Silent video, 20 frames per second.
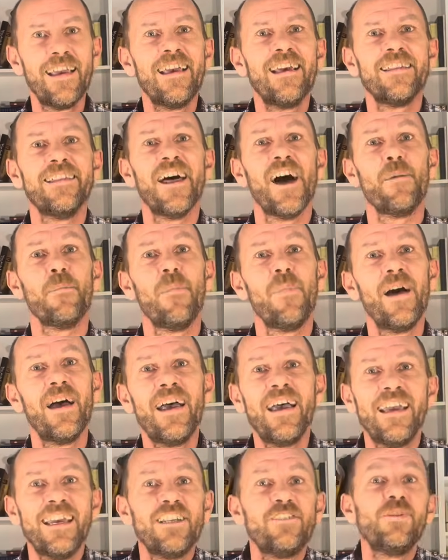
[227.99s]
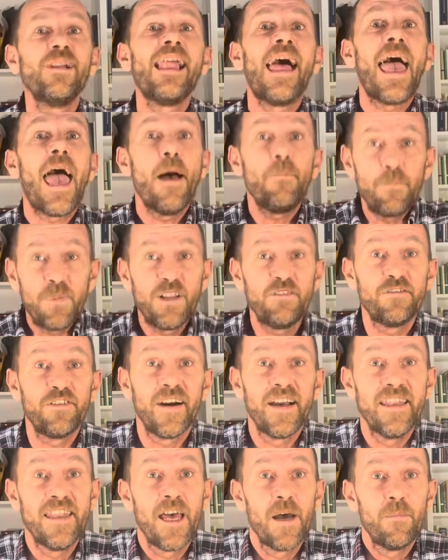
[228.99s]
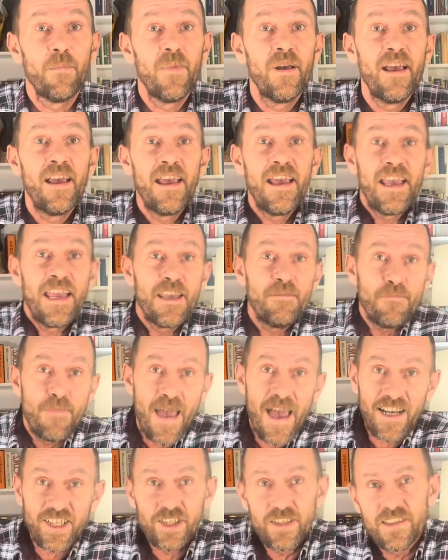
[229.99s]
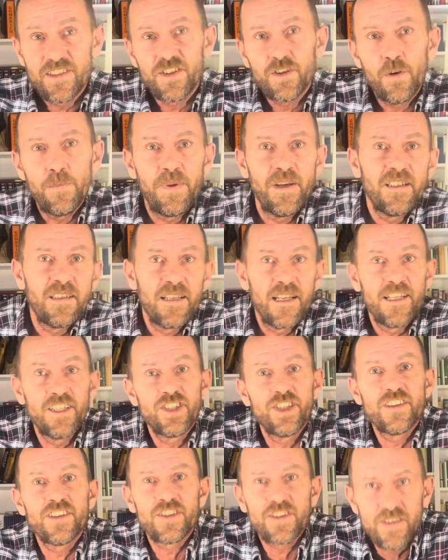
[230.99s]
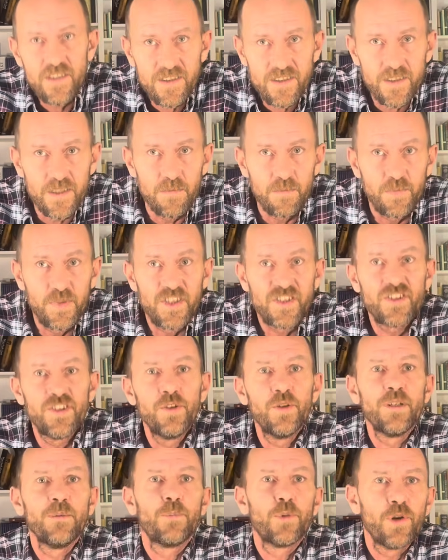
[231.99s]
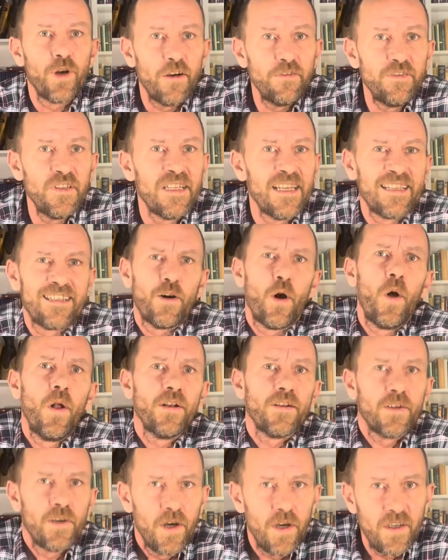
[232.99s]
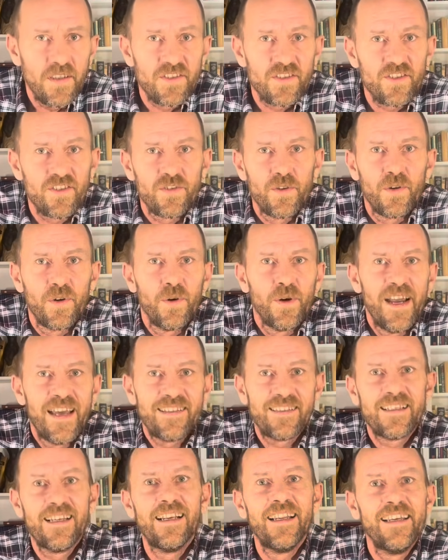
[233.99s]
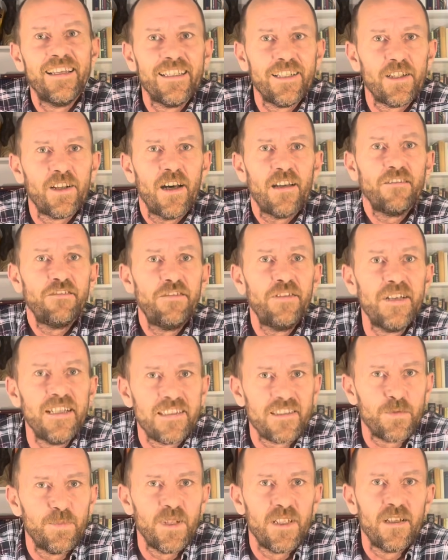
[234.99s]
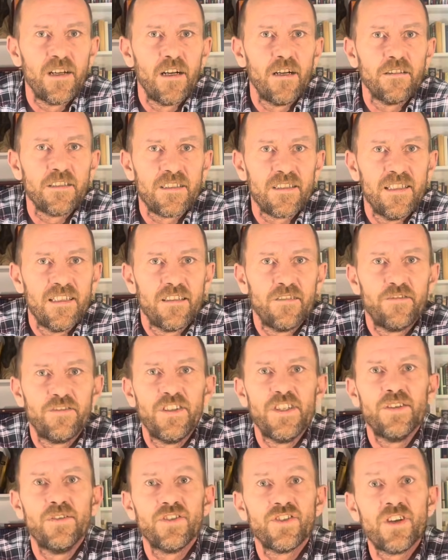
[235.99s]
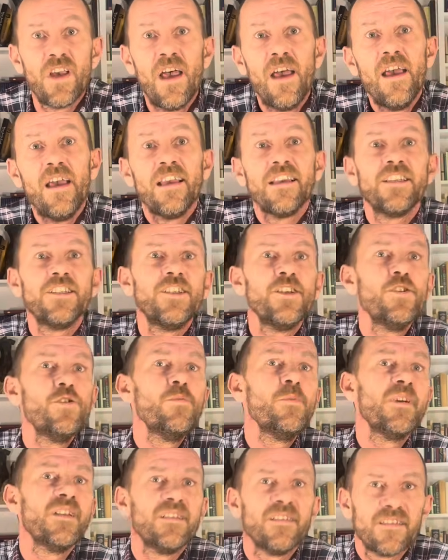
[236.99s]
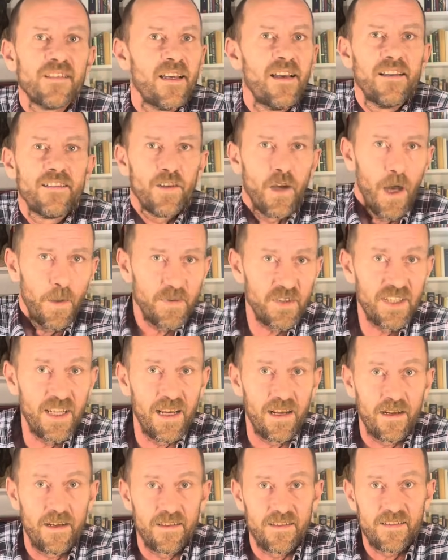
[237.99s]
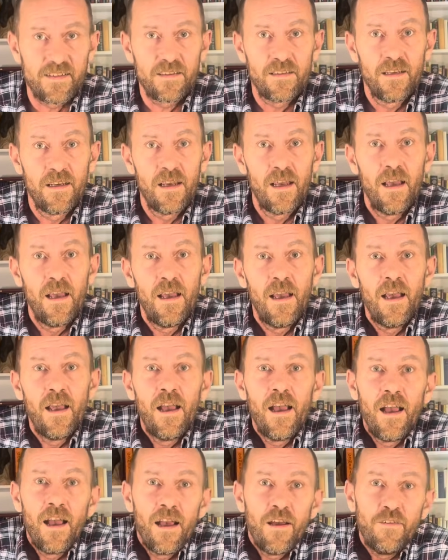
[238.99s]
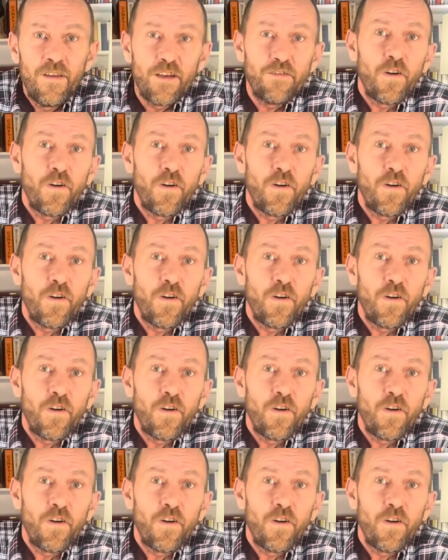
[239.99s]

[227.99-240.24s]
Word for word: them, it will amplify them. Imagine a superintelligent system pursuing profit at all costs or escalating conflicts because it views humans as obstacles. We have